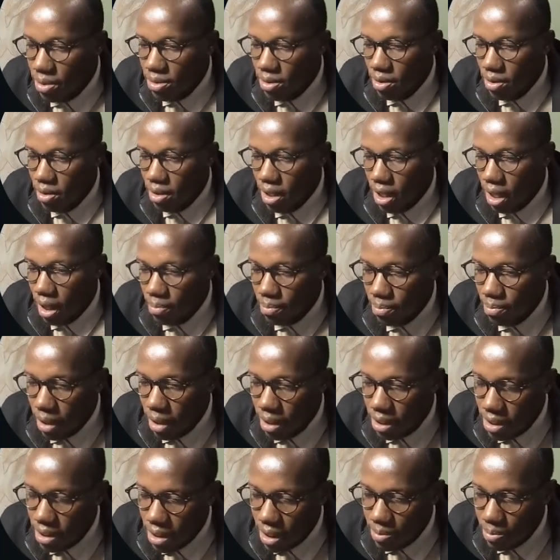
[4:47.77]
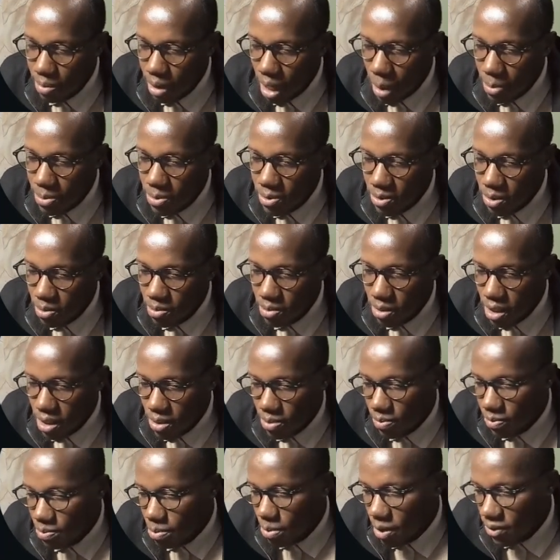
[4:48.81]
So the Mantis app comes from
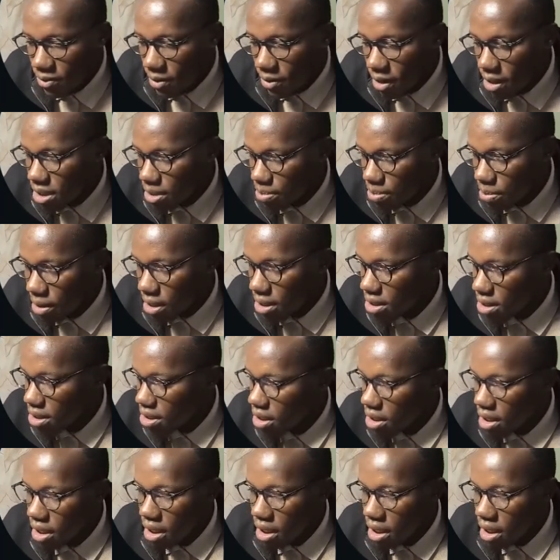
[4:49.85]
this first part,